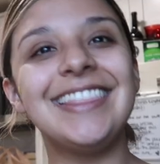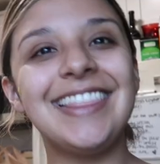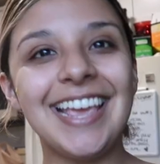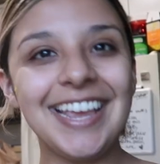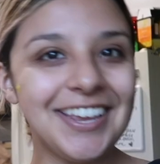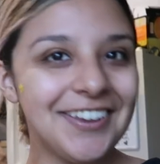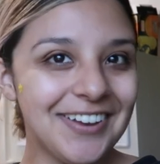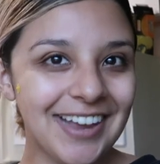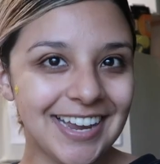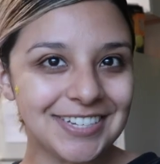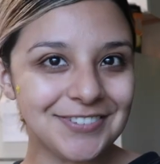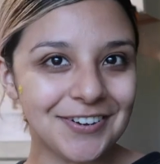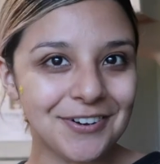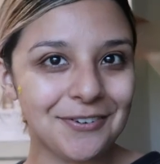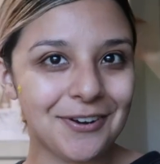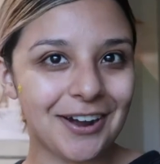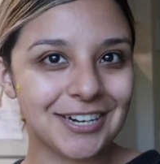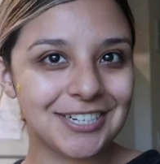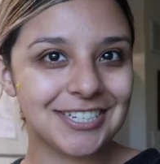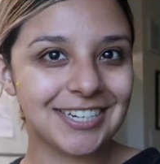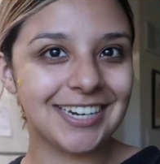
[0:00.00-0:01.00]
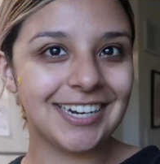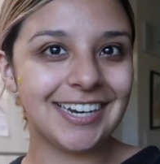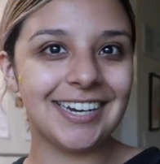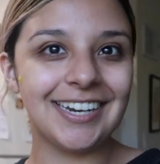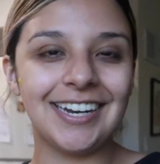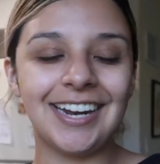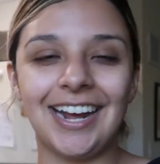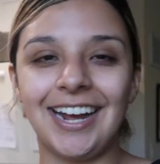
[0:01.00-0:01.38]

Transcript: Thank you guys for watching.